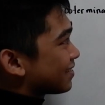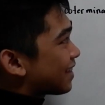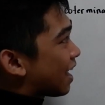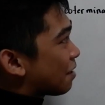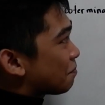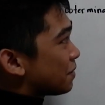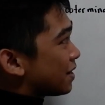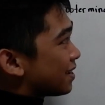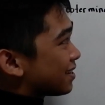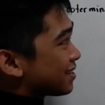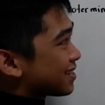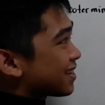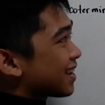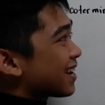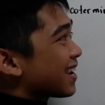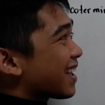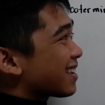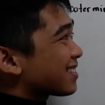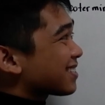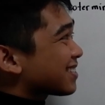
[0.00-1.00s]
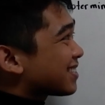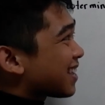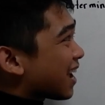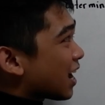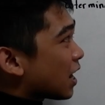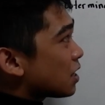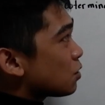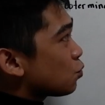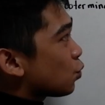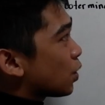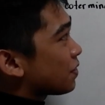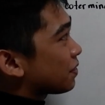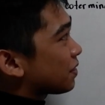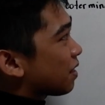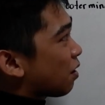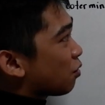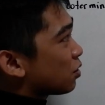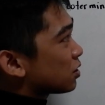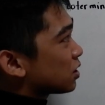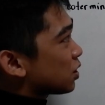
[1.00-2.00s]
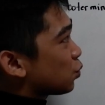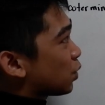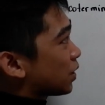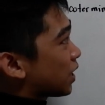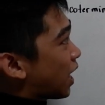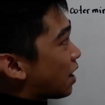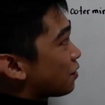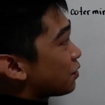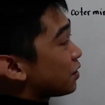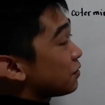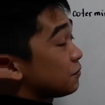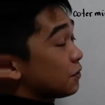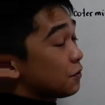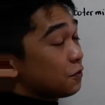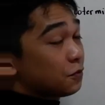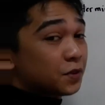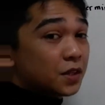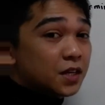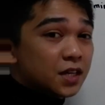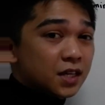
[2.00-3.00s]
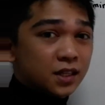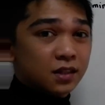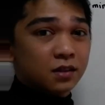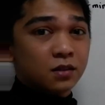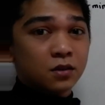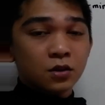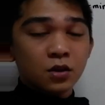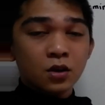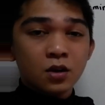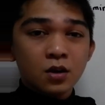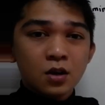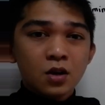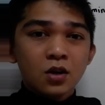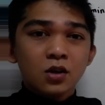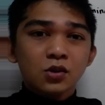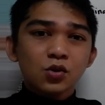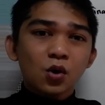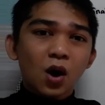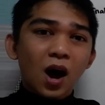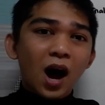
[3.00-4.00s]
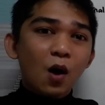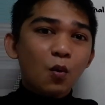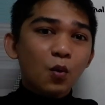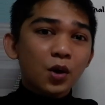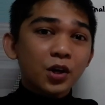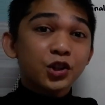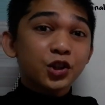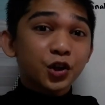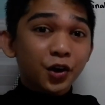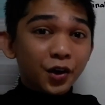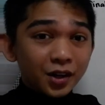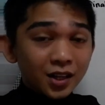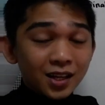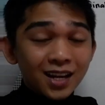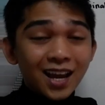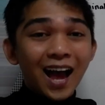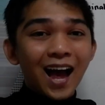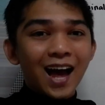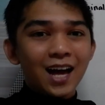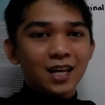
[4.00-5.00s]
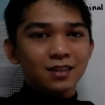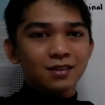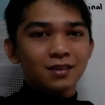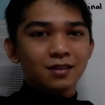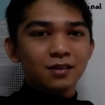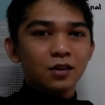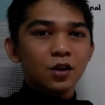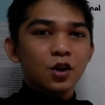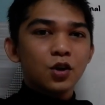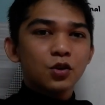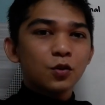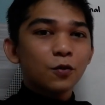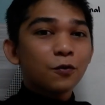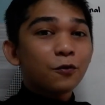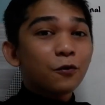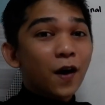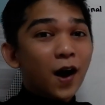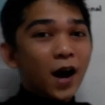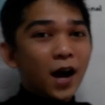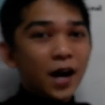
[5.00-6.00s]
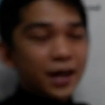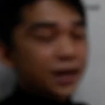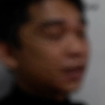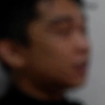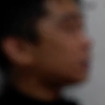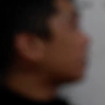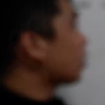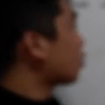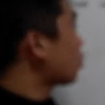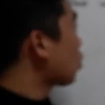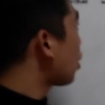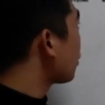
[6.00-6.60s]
That means less than 1115. So our shortcut to find the